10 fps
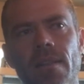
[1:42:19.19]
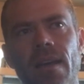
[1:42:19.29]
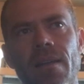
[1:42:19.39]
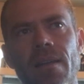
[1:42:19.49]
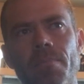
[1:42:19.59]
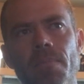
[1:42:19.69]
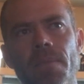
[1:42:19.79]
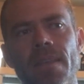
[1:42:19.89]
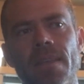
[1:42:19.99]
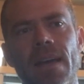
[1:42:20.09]
and
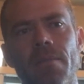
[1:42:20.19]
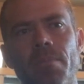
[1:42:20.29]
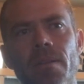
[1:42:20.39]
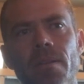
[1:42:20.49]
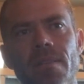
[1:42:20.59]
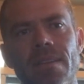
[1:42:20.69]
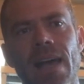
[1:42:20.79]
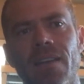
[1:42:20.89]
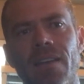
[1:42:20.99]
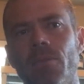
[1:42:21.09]
I can put the
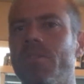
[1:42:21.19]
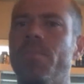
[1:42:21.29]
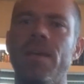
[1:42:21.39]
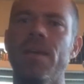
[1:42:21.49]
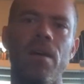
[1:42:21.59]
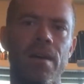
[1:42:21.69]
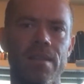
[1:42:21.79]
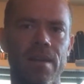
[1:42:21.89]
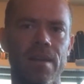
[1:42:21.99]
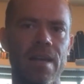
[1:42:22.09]
tactical spin on
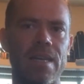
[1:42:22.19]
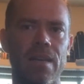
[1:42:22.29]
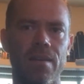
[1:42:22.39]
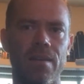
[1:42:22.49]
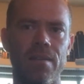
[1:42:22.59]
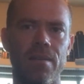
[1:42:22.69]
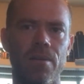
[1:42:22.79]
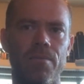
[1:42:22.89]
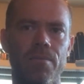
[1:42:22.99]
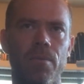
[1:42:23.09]
it that I need,
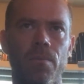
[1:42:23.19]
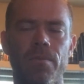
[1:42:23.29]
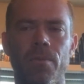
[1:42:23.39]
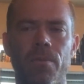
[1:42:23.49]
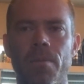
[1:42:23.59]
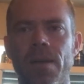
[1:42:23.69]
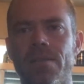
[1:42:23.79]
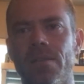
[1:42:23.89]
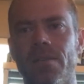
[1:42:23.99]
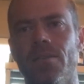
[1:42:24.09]
for what
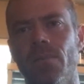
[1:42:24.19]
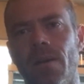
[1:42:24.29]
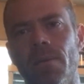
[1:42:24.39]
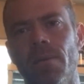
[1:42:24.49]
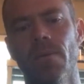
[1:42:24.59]
makes sense to what I'm